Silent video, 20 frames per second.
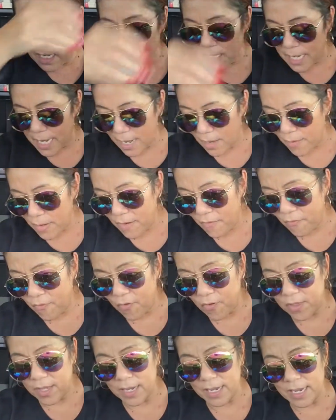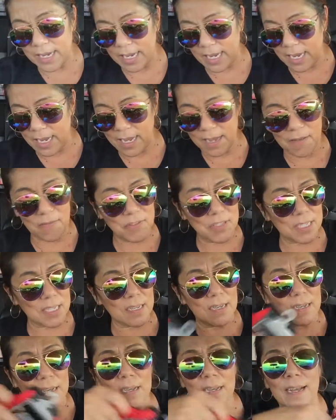Terry for the gifts.
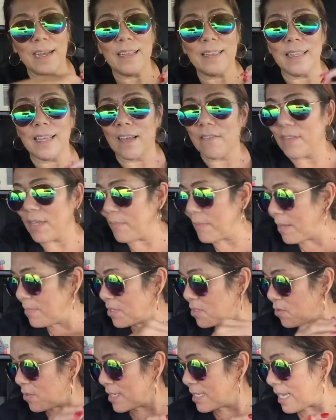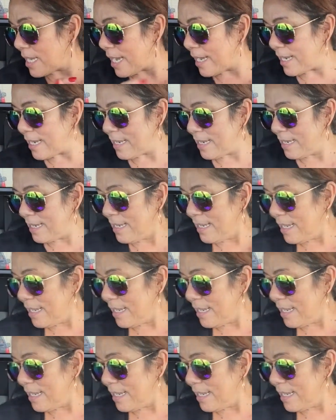Oh, I love them. I'm so excited.